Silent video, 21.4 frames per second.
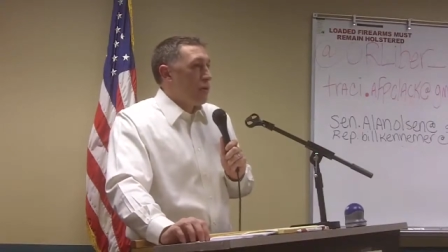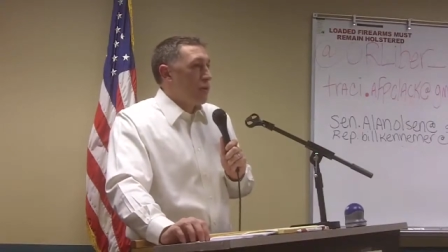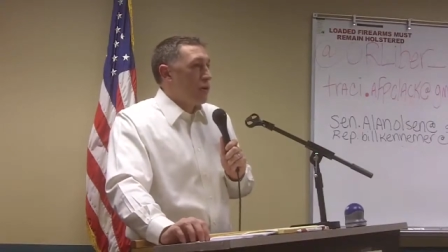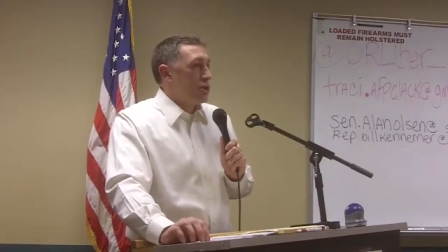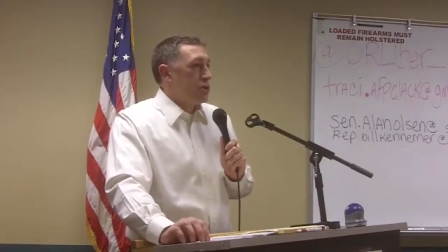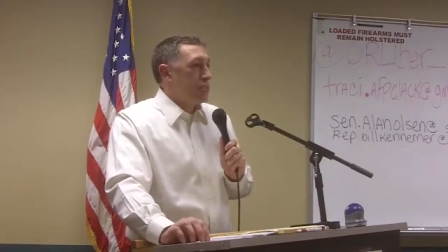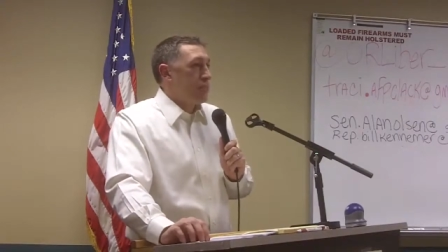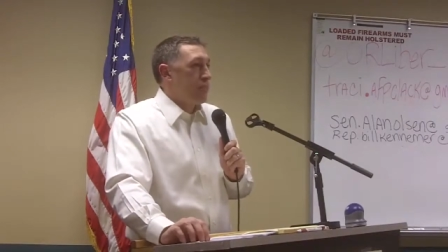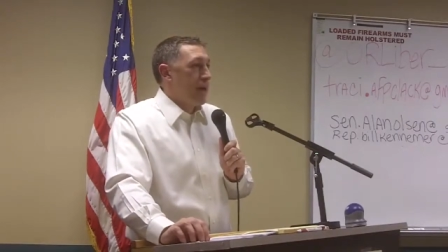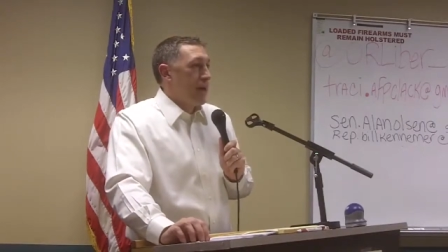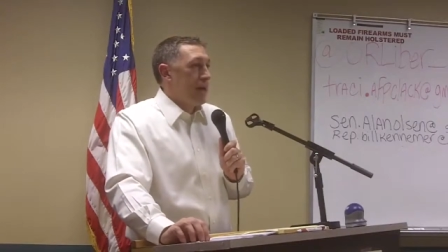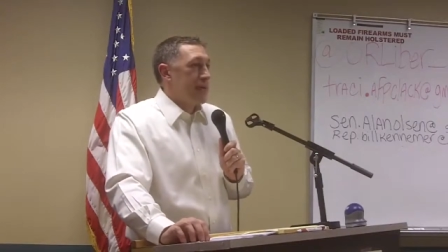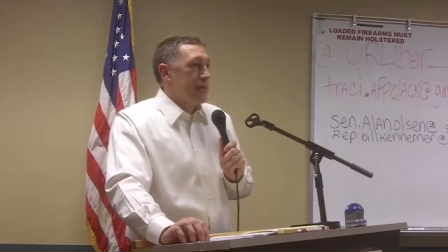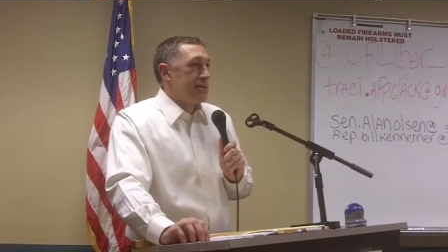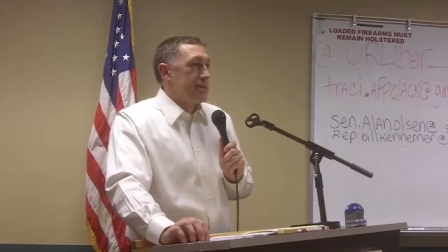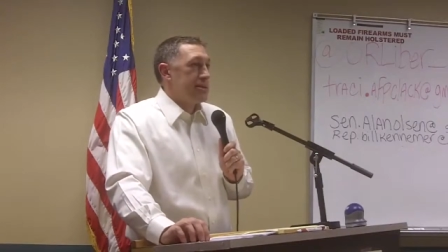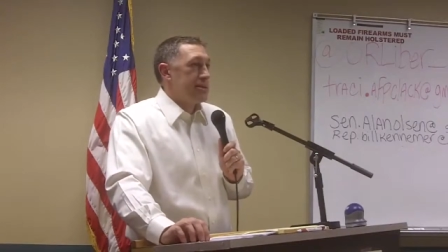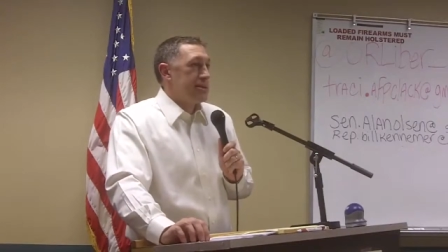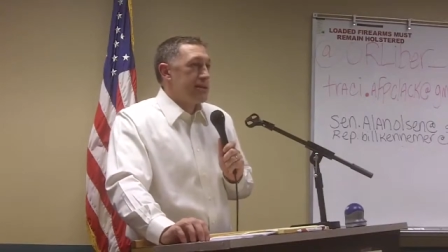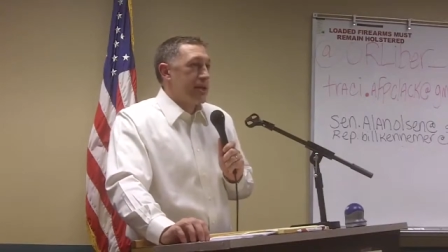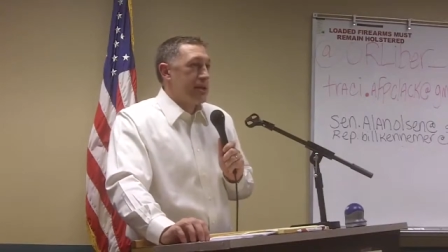which made
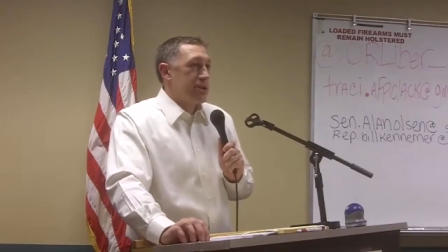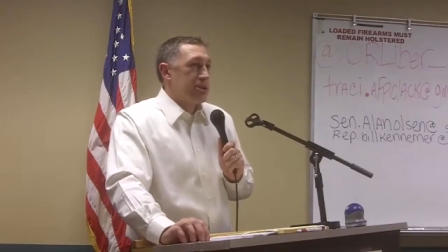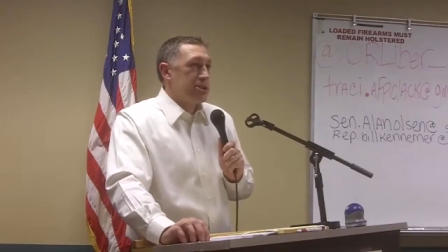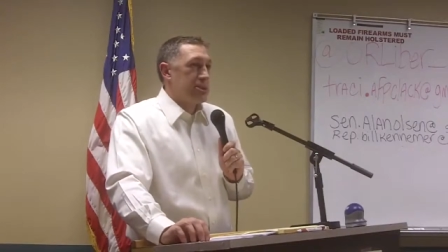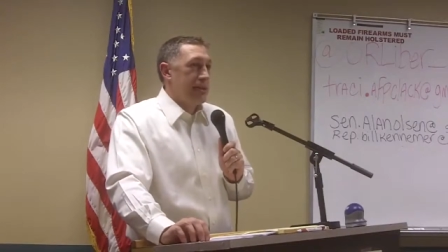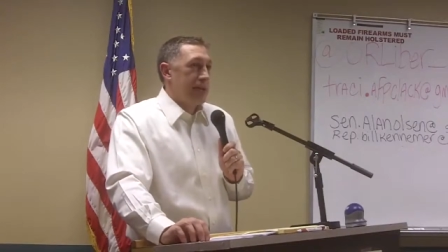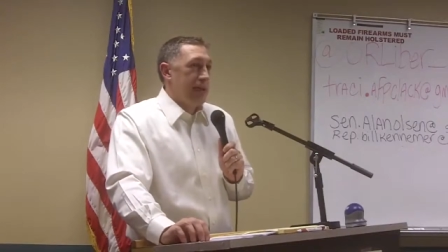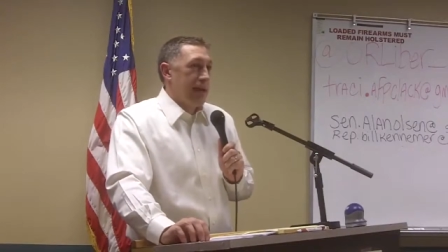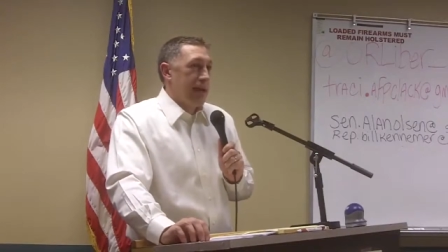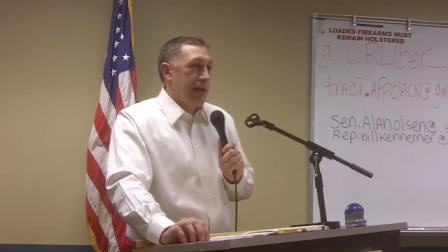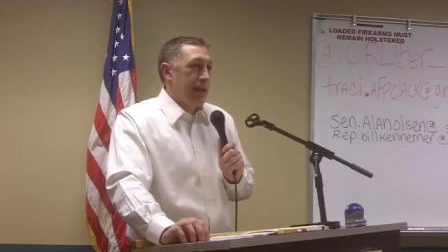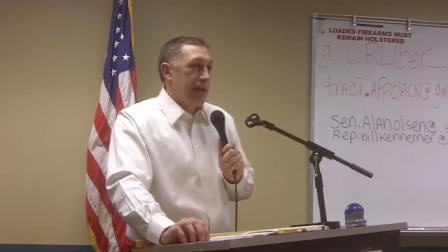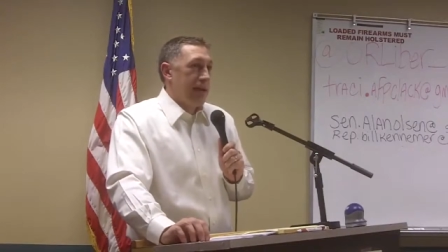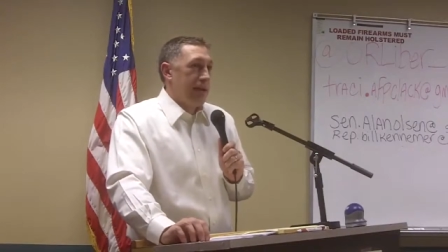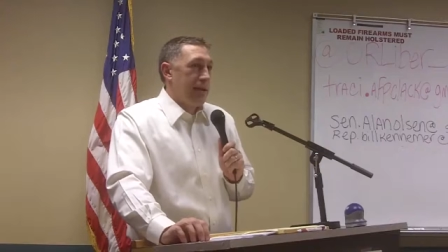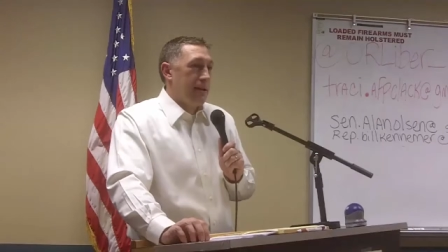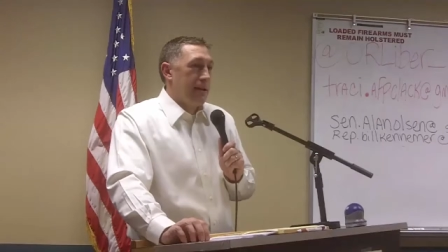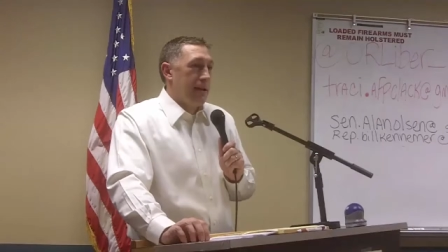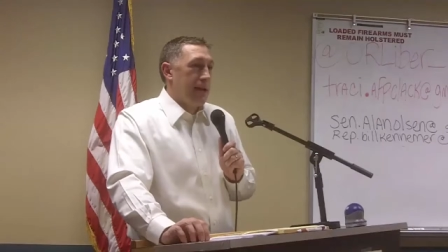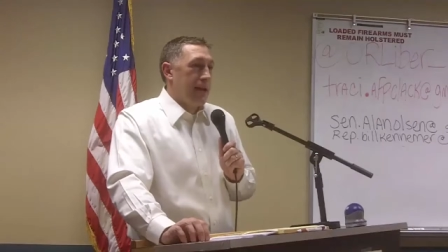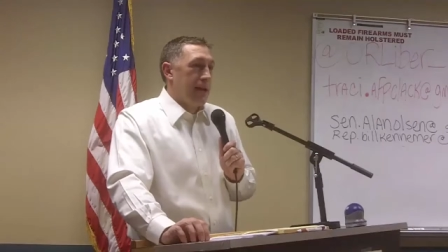it such
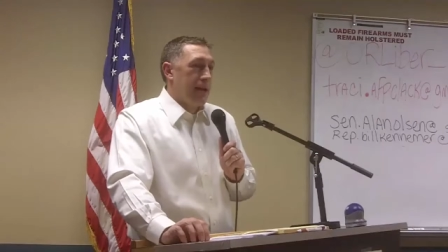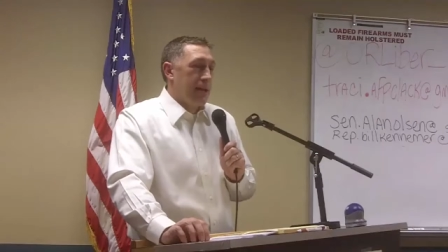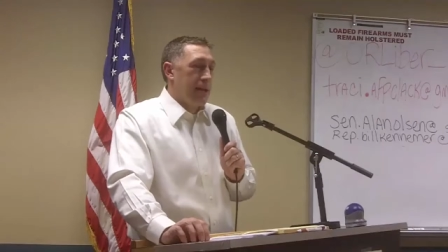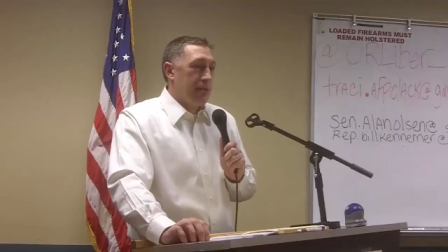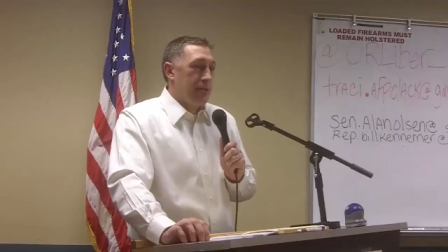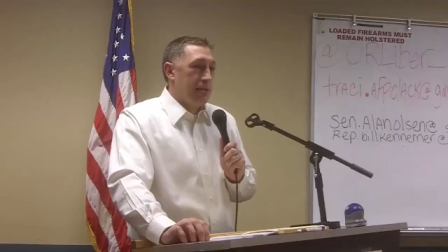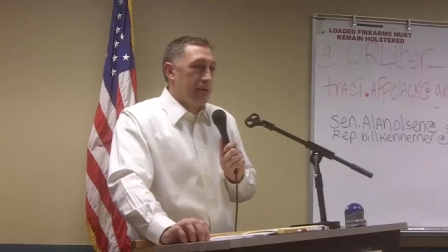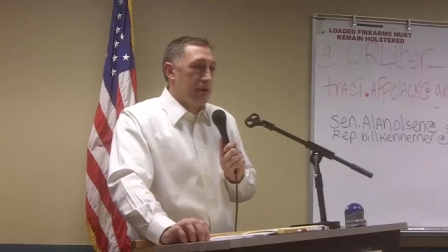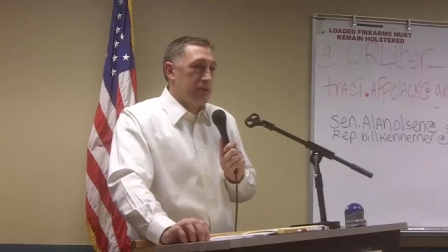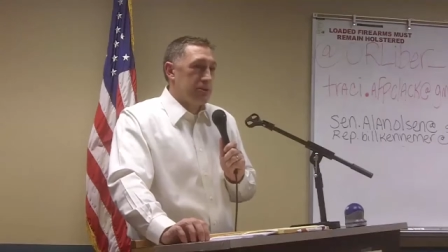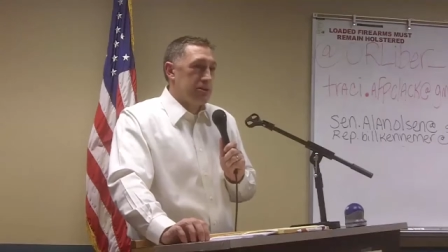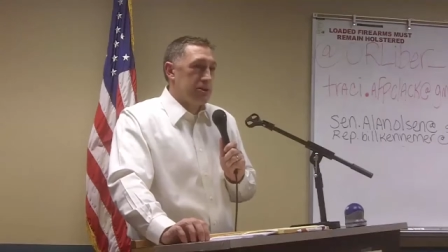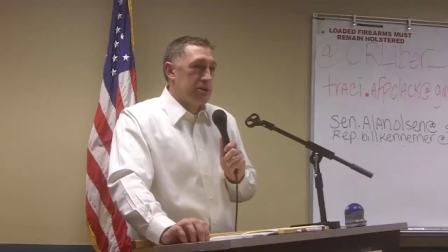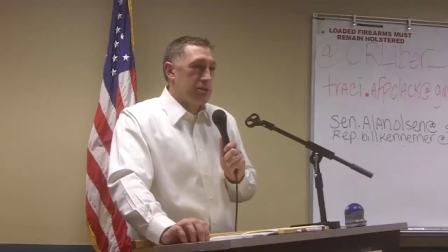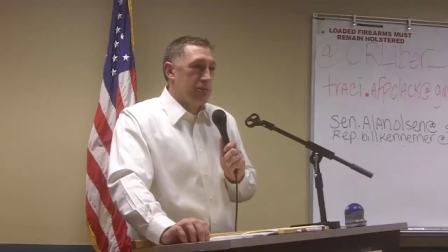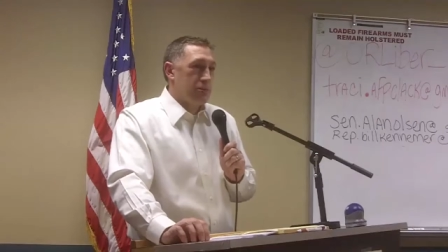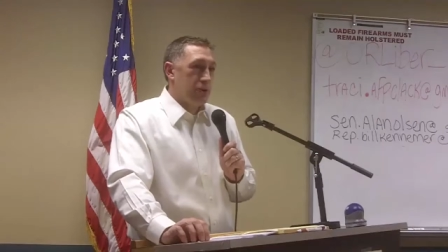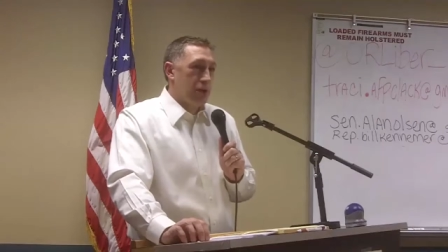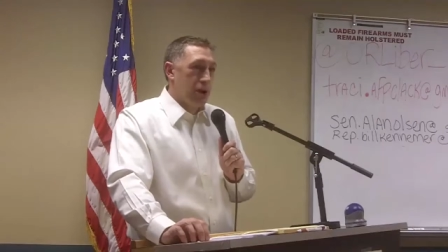that any person,